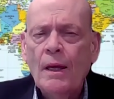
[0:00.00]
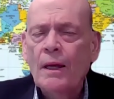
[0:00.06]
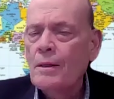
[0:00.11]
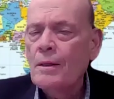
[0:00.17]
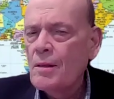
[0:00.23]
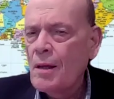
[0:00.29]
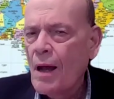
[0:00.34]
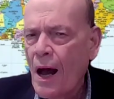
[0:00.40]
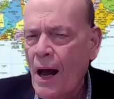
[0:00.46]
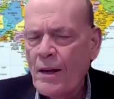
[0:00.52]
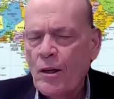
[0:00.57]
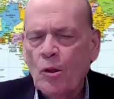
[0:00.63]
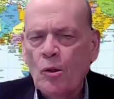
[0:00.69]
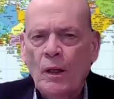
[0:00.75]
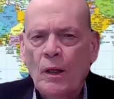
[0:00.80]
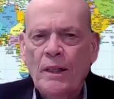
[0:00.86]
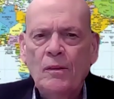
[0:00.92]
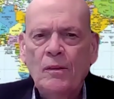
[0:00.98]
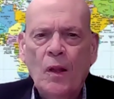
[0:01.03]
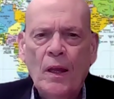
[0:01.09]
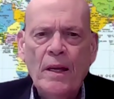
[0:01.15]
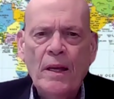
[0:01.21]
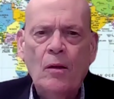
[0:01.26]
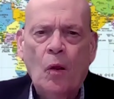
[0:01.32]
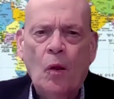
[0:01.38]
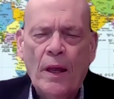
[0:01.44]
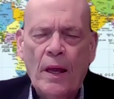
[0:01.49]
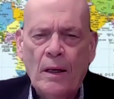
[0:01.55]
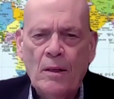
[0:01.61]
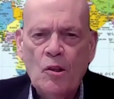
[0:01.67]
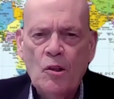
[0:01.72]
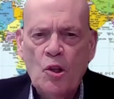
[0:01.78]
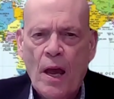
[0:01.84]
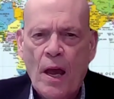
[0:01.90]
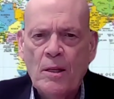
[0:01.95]
entirely legally on
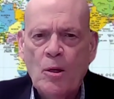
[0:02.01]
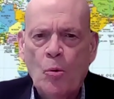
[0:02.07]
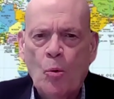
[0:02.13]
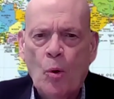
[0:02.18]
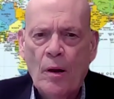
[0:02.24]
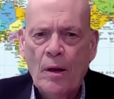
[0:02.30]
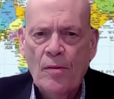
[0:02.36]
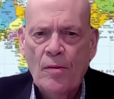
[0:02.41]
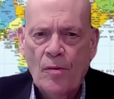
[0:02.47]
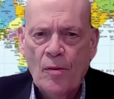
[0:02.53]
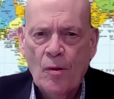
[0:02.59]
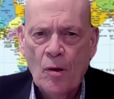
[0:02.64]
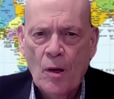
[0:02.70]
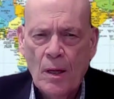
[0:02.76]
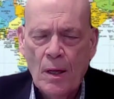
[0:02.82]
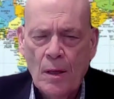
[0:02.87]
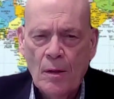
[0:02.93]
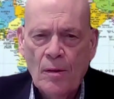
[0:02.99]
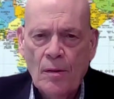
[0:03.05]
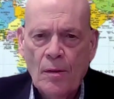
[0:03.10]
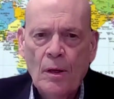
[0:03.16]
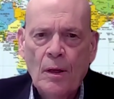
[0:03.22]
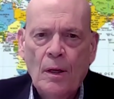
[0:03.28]
January 30th,